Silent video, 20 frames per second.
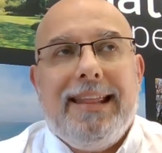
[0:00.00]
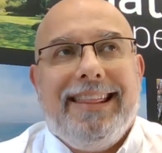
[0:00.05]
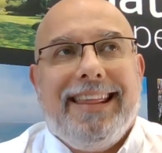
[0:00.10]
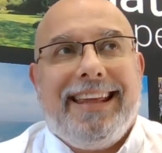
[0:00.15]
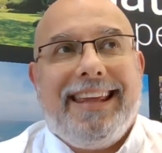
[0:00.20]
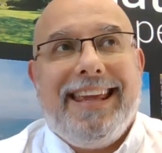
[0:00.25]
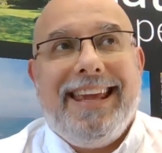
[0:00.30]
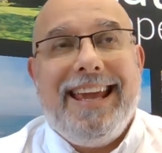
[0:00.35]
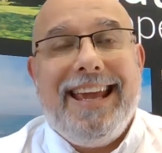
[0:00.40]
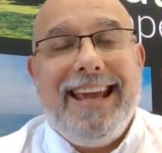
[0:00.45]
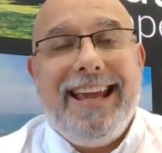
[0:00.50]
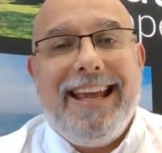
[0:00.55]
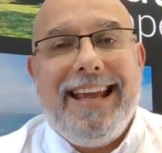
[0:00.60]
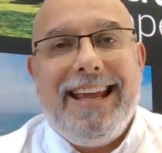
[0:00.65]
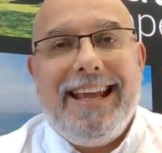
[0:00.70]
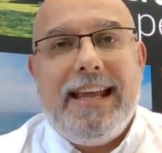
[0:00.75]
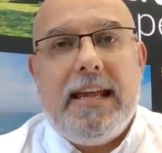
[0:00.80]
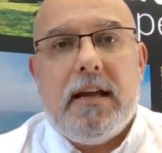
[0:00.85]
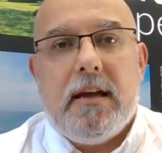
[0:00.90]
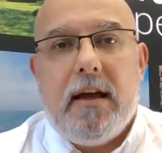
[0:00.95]
The
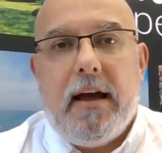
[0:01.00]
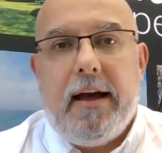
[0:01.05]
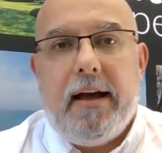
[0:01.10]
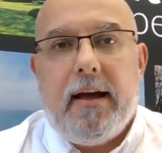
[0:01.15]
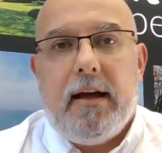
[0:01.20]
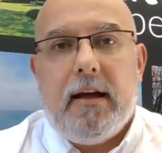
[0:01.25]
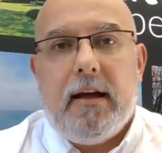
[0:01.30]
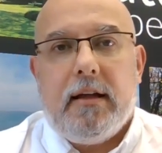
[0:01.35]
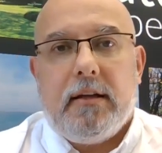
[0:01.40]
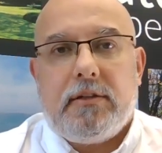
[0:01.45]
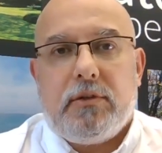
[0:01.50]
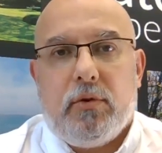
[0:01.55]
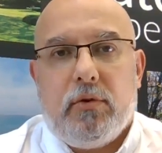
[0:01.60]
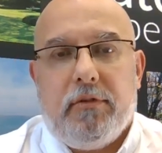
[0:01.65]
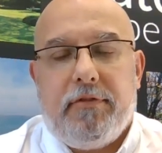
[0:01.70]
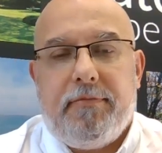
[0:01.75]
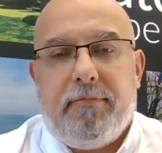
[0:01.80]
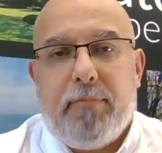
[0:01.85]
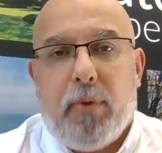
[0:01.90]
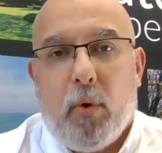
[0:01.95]
key
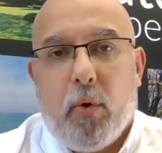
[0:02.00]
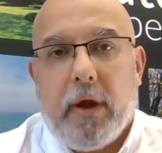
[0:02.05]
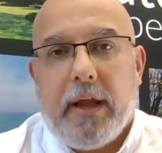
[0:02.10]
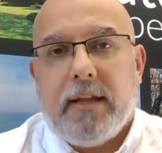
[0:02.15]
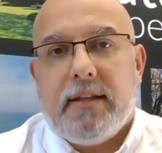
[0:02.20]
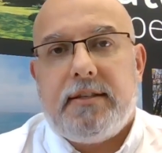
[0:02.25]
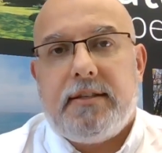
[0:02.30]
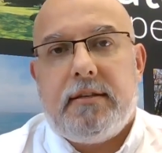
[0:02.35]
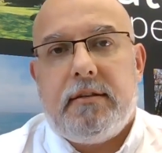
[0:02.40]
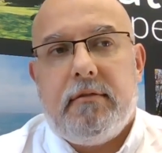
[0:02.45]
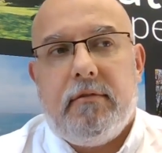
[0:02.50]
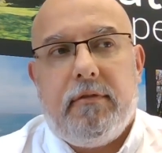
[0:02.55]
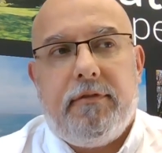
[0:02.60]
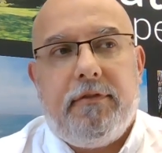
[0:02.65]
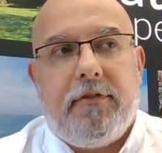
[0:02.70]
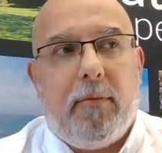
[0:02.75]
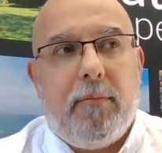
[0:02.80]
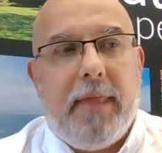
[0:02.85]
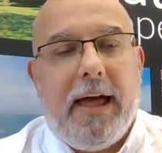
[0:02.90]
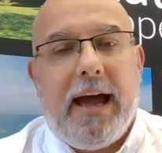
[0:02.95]
sort of point
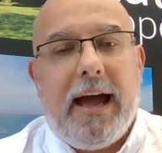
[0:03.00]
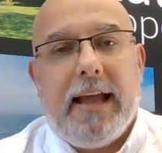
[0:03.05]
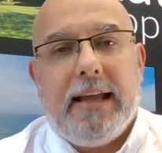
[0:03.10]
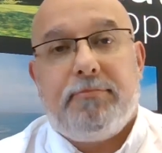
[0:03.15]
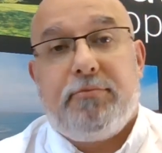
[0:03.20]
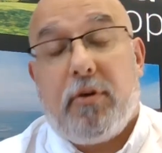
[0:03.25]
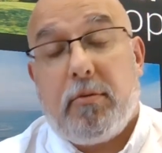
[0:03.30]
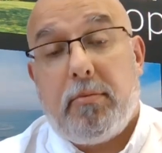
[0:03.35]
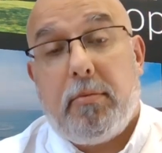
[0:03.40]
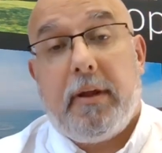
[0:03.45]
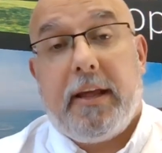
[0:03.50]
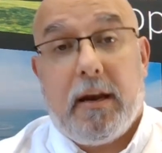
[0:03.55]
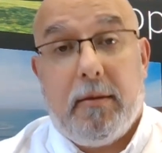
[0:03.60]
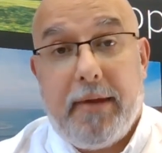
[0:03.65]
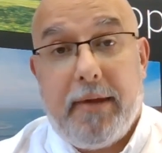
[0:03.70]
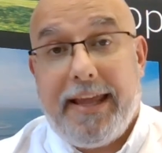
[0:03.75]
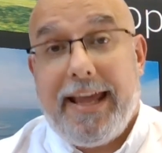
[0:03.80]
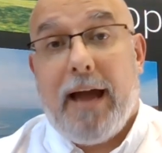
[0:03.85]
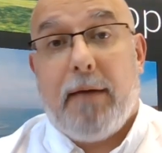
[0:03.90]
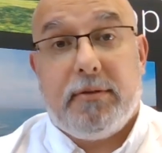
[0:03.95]
from that is probably going
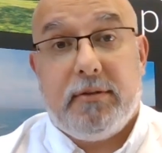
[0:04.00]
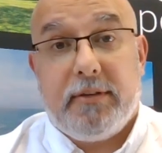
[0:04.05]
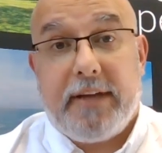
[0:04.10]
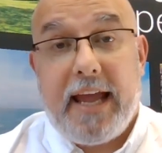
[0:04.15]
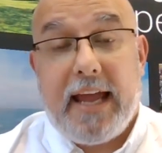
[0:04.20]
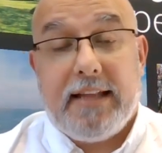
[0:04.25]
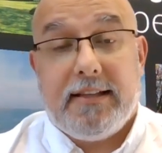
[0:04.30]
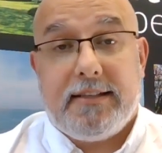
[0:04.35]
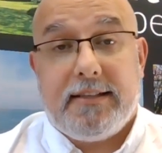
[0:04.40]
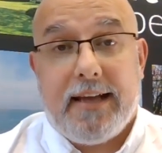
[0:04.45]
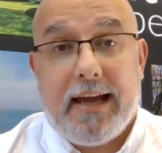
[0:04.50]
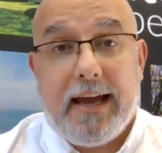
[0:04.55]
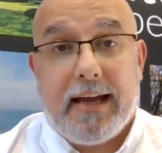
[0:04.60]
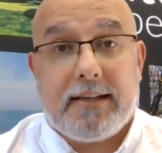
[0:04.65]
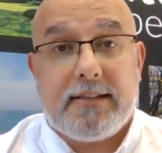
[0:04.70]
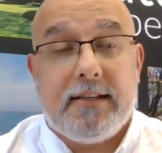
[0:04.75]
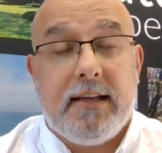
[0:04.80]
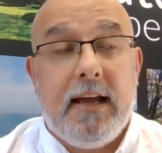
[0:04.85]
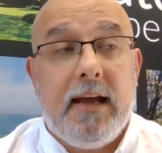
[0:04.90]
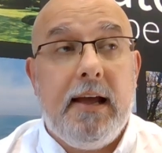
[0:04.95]
to be capital gains
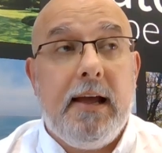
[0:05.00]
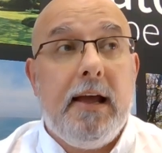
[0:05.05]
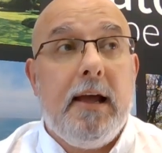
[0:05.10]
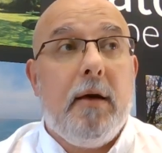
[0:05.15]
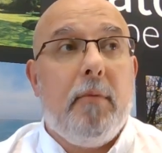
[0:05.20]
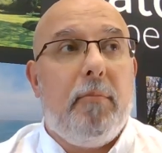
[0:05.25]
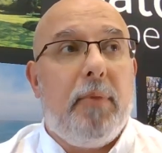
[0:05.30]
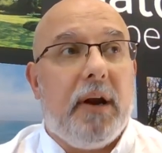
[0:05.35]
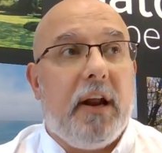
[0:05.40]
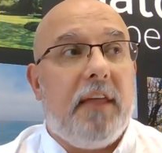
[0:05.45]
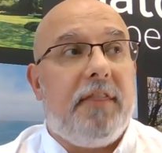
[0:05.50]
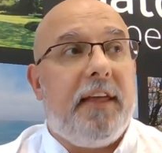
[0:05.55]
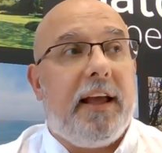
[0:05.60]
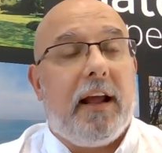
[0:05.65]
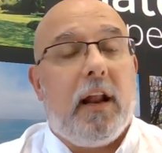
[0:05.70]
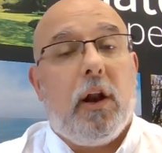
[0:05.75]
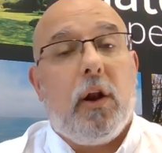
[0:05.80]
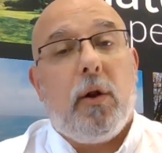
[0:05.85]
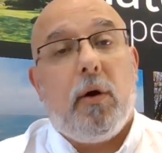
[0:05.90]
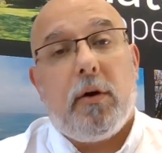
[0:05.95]
tax, but I
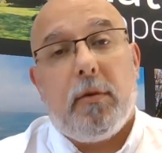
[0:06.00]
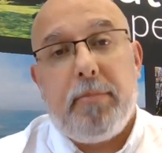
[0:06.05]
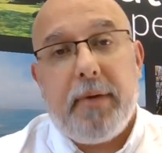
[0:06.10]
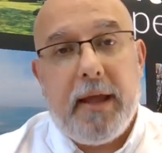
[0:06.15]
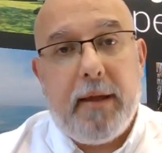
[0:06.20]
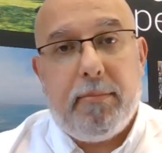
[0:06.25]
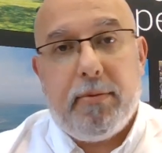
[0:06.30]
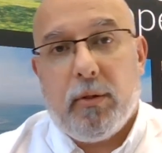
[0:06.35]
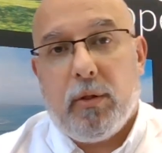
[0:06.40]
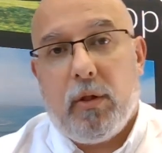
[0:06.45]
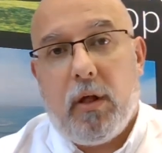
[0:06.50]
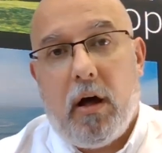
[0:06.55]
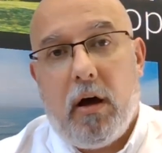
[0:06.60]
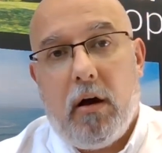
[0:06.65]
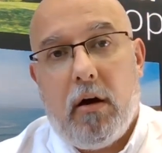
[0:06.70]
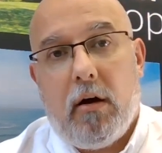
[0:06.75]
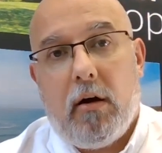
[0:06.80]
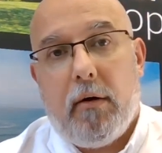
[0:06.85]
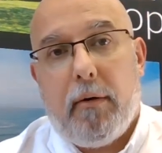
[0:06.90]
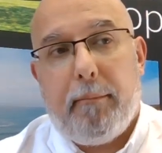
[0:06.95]
think a lot of people
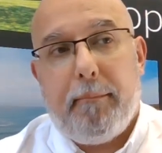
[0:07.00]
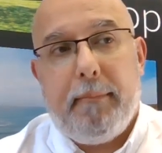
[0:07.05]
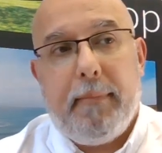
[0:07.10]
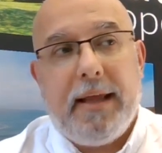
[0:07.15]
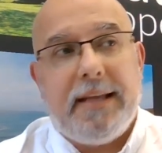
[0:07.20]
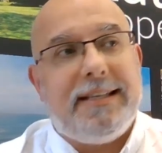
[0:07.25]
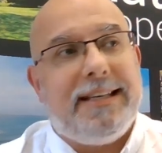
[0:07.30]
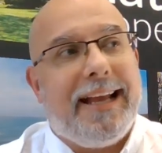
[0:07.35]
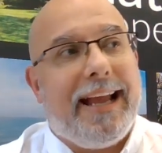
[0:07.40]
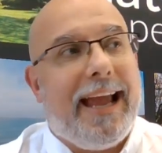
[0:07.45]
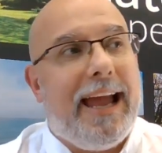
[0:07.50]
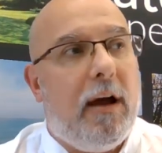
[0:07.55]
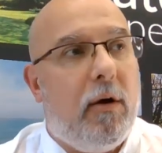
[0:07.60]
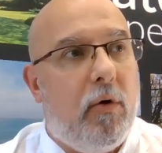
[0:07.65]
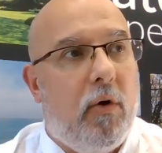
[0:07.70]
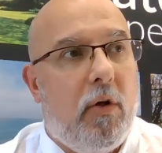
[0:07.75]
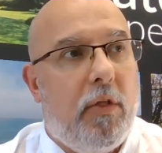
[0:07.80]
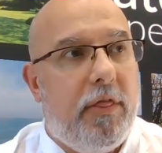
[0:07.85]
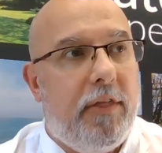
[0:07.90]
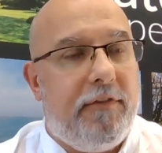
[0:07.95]
are missing
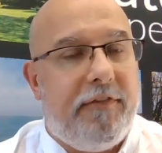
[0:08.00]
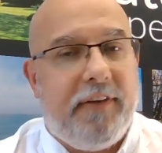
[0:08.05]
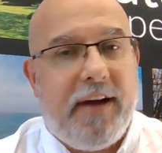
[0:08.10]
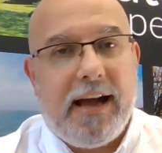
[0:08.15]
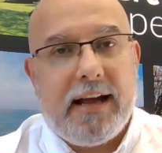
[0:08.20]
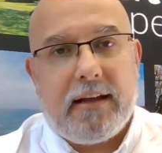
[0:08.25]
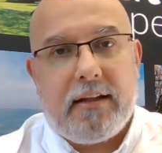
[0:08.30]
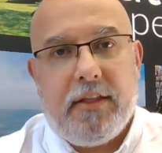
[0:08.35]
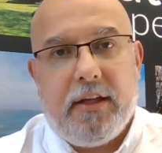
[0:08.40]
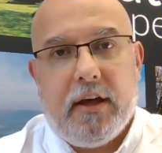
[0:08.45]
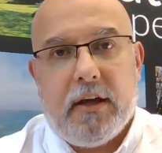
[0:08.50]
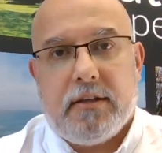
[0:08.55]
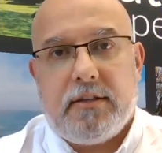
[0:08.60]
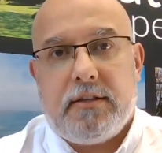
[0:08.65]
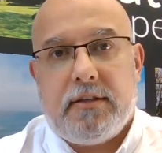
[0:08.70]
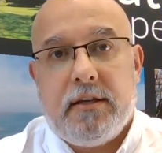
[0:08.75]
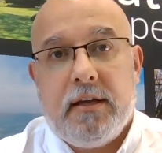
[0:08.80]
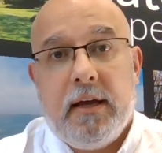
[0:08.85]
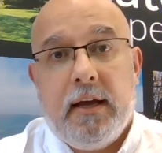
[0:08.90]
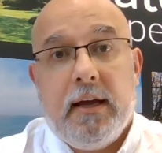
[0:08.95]
out on the fact that
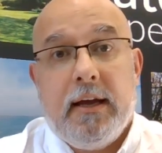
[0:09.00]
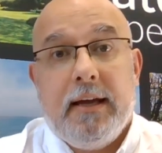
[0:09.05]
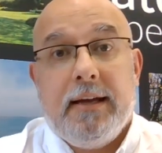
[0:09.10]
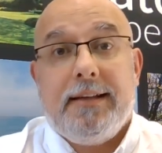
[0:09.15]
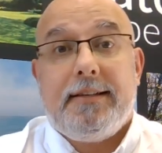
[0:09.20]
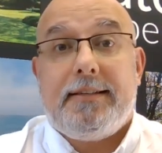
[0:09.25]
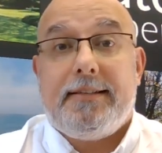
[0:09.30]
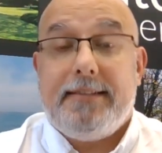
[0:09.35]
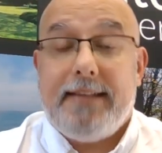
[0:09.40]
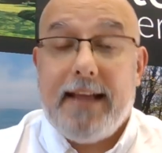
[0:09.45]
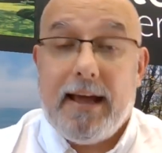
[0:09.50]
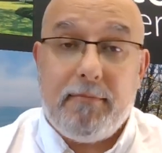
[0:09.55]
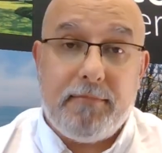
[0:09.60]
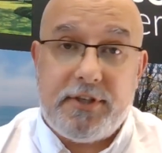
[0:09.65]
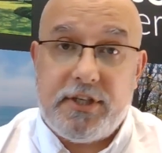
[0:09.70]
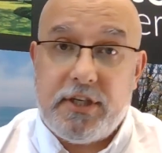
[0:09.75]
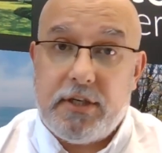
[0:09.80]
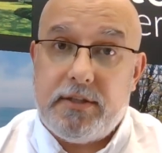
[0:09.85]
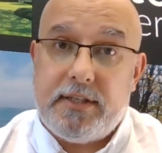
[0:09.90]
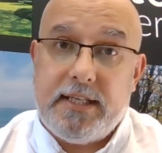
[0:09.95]

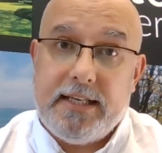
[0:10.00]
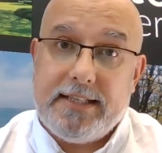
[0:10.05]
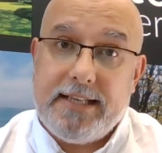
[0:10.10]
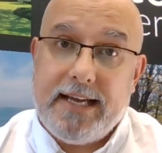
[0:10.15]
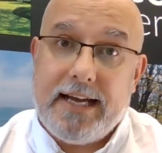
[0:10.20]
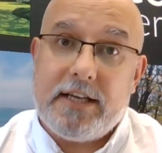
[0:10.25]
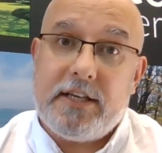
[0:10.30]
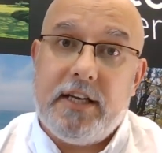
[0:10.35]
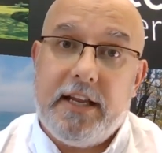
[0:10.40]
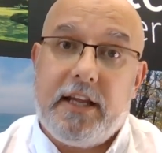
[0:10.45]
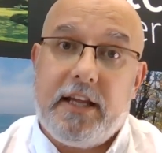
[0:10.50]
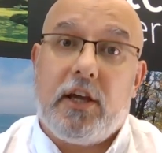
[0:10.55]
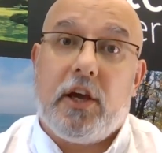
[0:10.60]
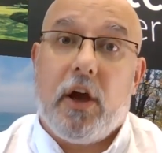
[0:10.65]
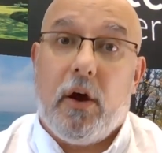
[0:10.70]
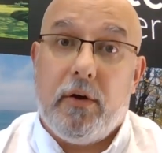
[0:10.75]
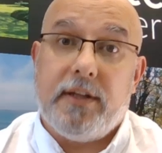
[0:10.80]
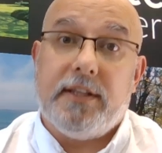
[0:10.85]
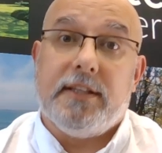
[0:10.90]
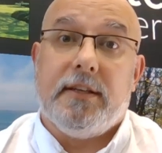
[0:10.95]
stamp duty is actually
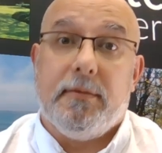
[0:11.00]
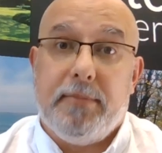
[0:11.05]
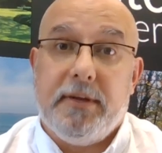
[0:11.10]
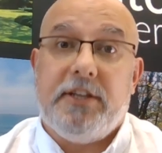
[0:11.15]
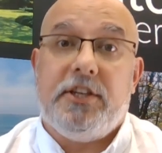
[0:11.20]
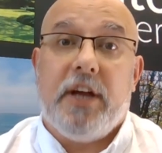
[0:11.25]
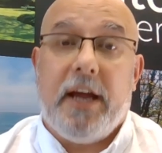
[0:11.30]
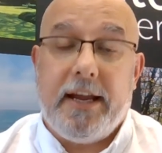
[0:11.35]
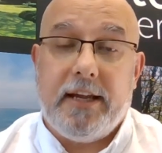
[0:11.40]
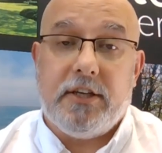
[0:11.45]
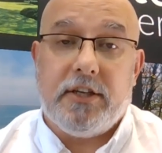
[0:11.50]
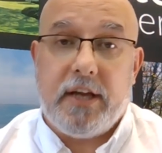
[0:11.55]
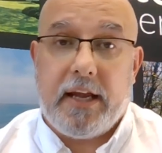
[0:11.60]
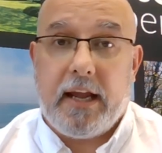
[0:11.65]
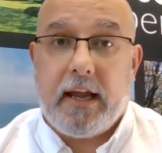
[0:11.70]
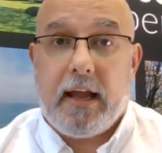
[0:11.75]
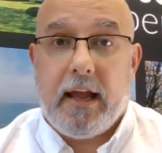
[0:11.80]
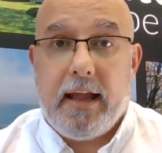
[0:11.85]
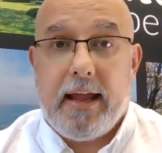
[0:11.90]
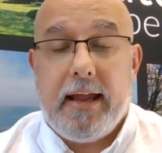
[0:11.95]
going to be
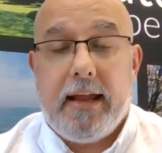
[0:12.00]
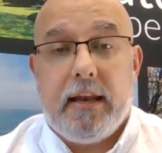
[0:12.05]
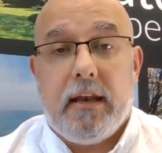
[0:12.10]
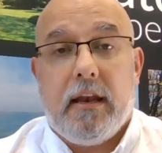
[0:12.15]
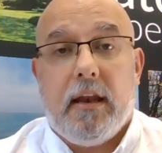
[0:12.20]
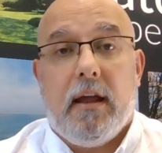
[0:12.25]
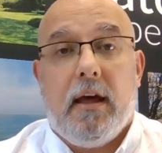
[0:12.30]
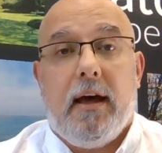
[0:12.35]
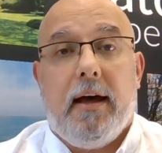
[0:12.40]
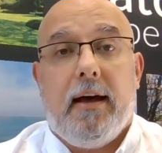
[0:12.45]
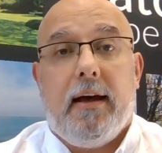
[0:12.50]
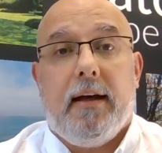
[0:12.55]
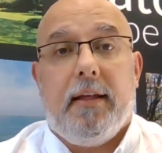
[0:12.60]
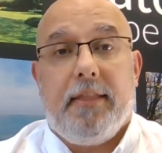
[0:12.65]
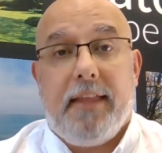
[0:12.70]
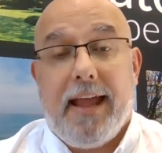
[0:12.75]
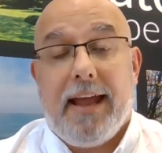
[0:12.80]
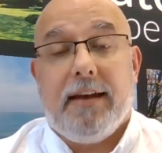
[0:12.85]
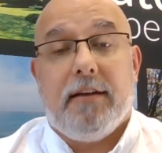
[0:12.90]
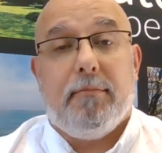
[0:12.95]
changing in
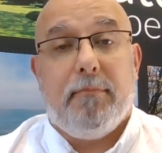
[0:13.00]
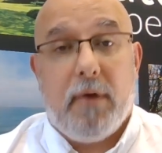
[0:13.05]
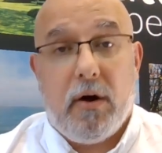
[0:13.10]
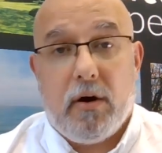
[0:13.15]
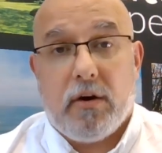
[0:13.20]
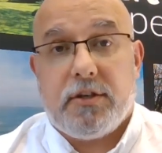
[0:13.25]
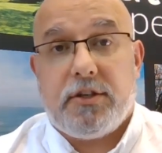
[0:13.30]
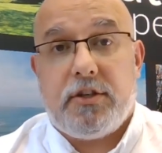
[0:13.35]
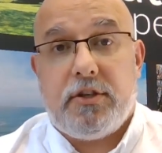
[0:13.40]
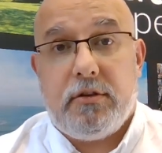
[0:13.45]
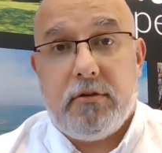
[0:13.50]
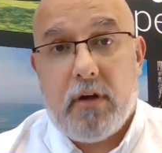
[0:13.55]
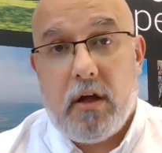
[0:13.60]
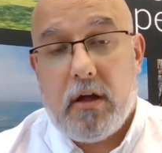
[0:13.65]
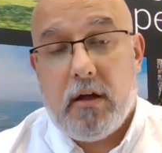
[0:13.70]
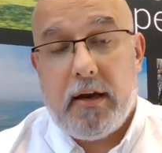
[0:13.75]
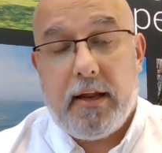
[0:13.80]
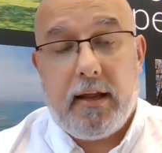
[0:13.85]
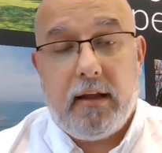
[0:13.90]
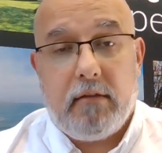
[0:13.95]
the end of March,
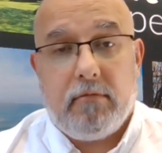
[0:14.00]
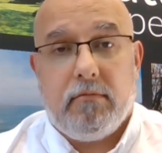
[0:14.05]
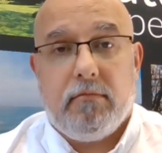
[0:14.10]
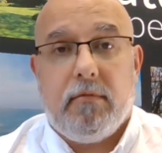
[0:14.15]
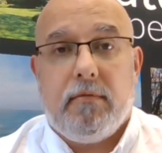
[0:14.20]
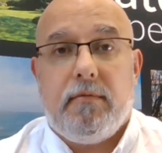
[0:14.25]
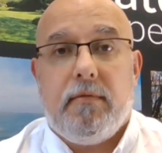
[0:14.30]
early